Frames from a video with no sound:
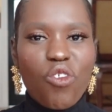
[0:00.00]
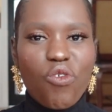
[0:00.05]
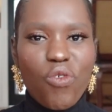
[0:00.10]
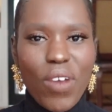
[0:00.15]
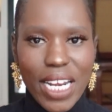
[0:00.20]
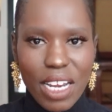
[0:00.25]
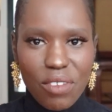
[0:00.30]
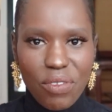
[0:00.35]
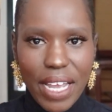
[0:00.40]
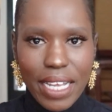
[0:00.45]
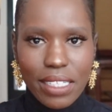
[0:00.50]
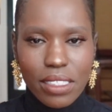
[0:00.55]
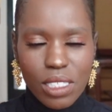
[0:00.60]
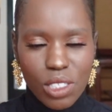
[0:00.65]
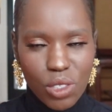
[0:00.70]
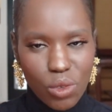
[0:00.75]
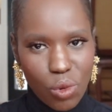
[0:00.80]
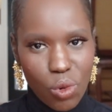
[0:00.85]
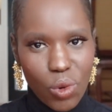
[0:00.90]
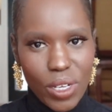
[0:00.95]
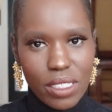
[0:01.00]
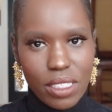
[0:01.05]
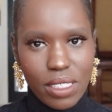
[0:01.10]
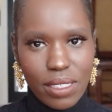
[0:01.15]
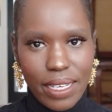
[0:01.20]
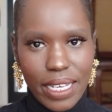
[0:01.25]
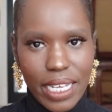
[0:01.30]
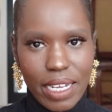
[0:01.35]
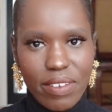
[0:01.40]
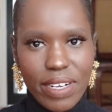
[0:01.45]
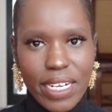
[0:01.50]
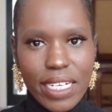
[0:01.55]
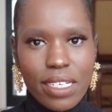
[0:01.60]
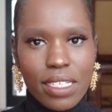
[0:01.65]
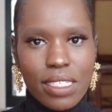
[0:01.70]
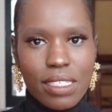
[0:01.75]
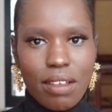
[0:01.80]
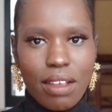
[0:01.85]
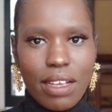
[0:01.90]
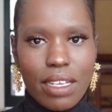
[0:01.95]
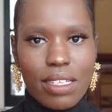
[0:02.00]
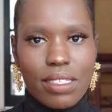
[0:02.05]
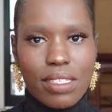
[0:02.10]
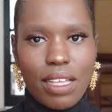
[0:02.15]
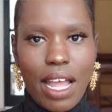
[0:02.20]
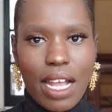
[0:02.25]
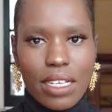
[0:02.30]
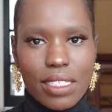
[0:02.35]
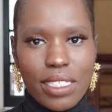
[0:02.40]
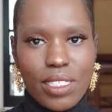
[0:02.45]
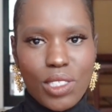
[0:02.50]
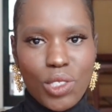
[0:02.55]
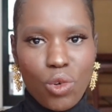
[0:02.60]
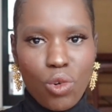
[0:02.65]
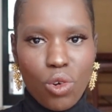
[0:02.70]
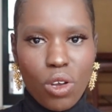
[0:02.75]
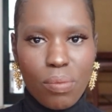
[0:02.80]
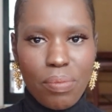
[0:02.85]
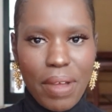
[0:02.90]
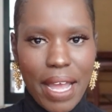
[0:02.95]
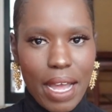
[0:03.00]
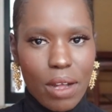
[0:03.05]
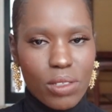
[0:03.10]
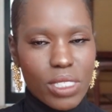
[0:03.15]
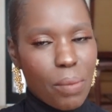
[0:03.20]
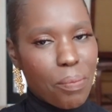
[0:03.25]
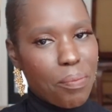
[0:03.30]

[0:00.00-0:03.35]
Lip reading: renovators or interior designers actually talk about.